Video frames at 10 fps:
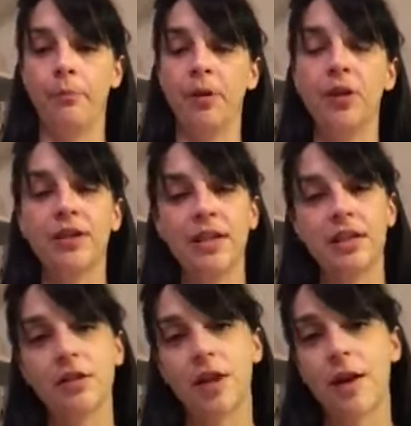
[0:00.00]
because
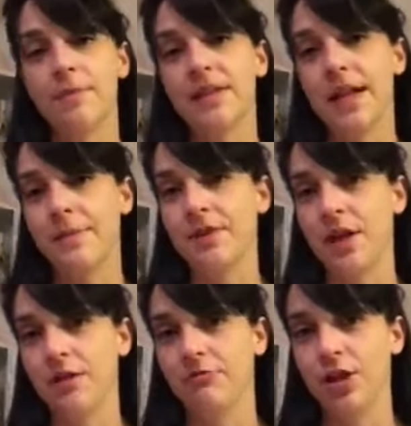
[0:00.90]
it's stamps
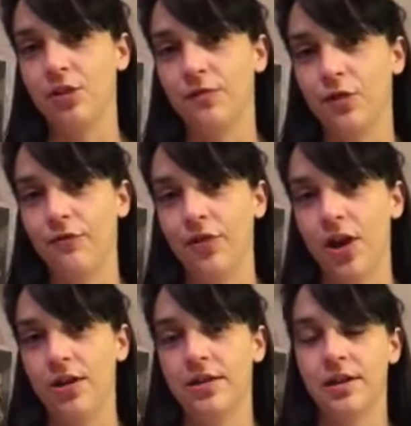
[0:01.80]
that I reach for
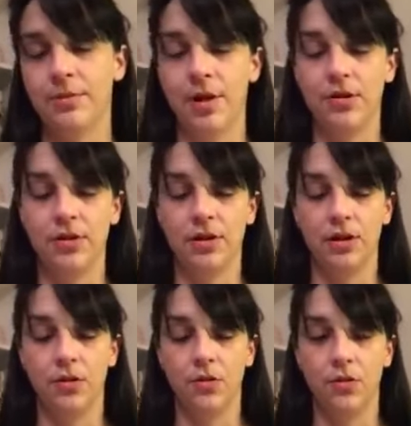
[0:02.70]
first as opposed
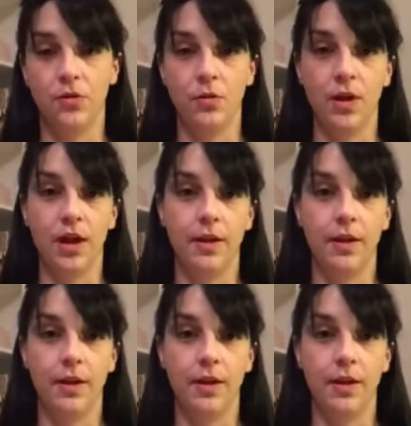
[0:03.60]
to